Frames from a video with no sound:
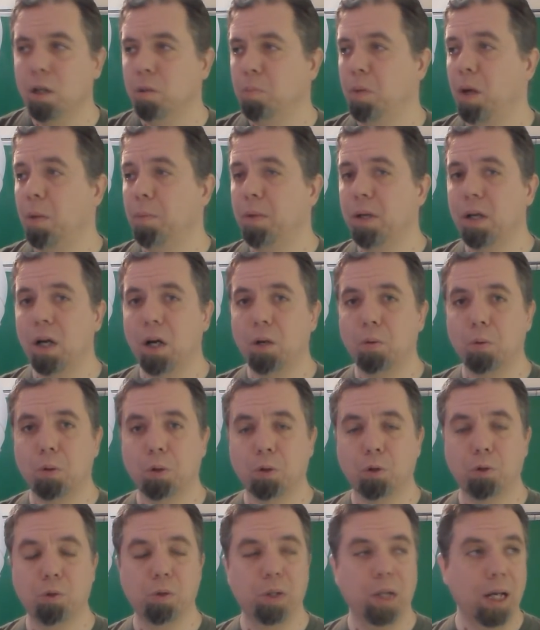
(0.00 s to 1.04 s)
Maybe I will
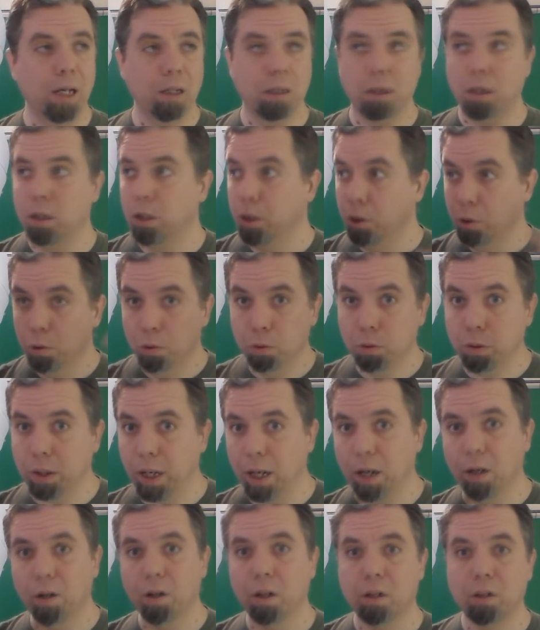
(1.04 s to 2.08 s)
create a new
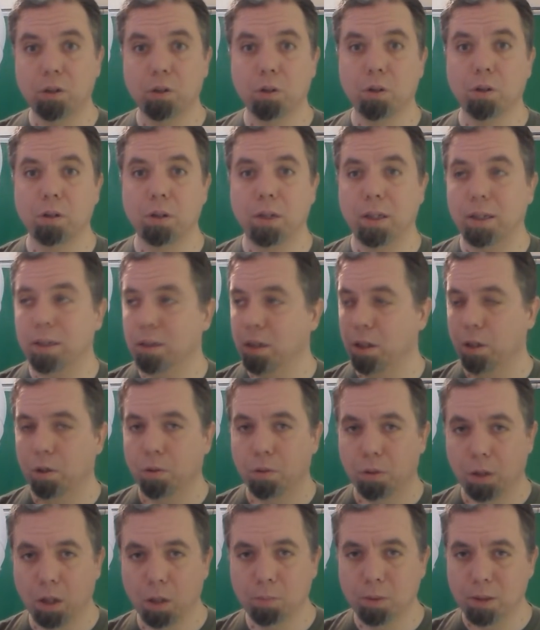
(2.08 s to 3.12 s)
character that, you know,
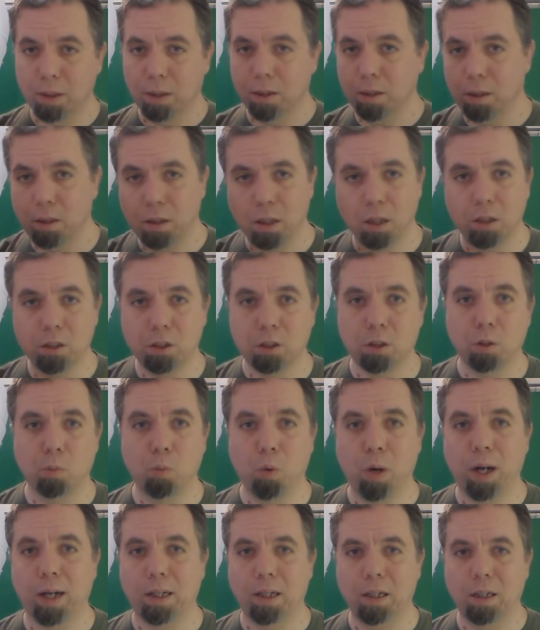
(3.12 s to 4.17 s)
comes in and does some
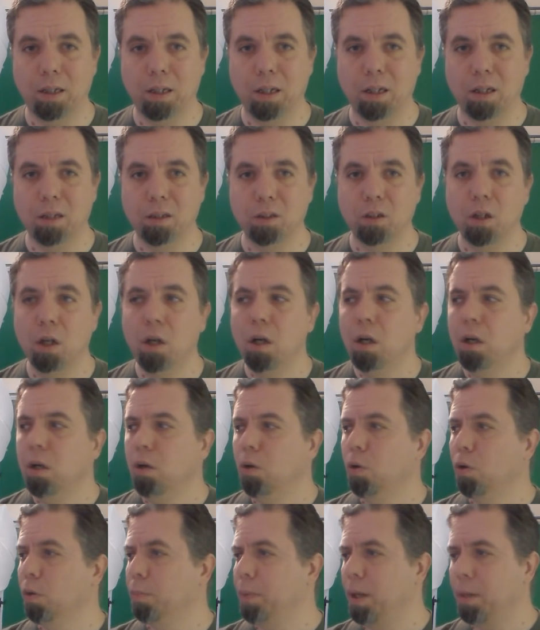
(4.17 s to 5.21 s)
wacky things,
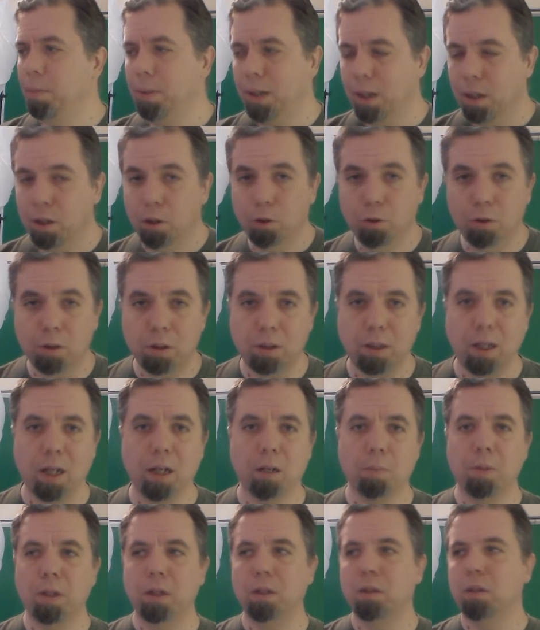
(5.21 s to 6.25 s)
or maybe a new
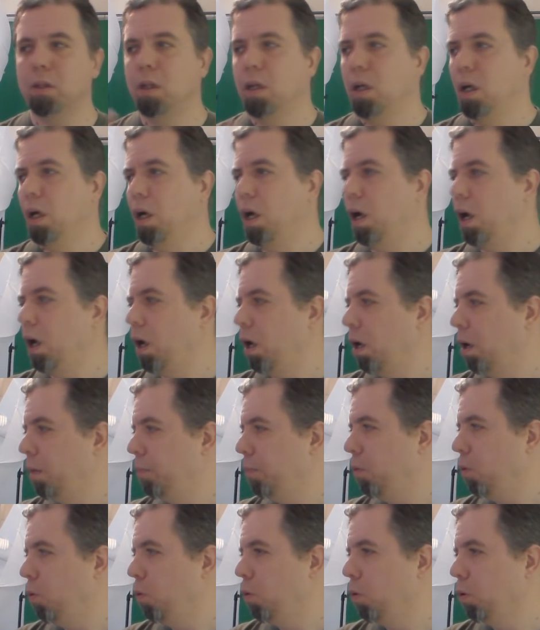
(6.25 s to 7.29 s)
segment,
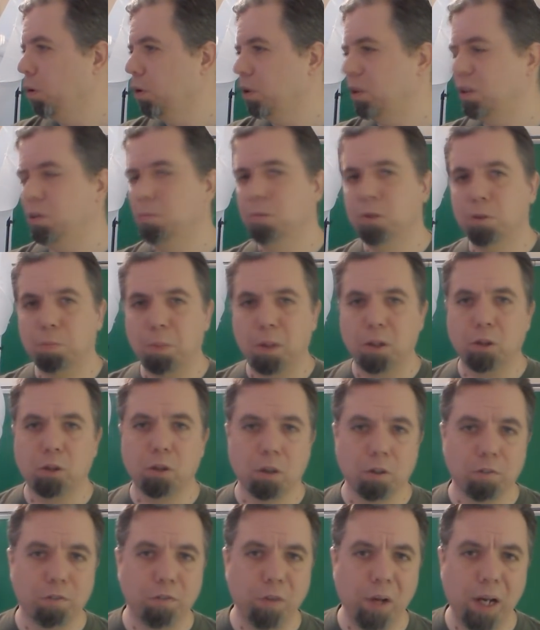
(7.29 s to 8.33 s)
or some
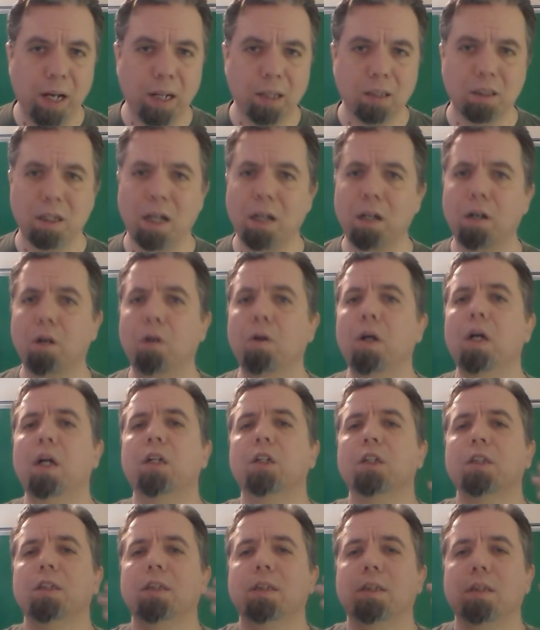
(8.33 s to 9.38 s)
special effects. I don't know,
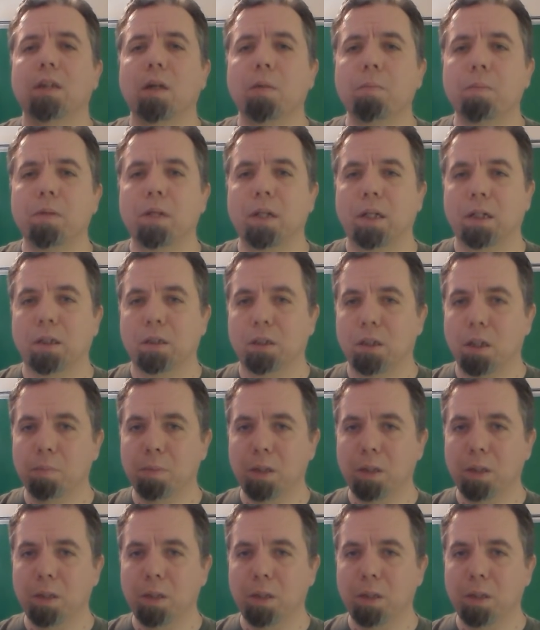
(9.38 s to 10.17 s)
just something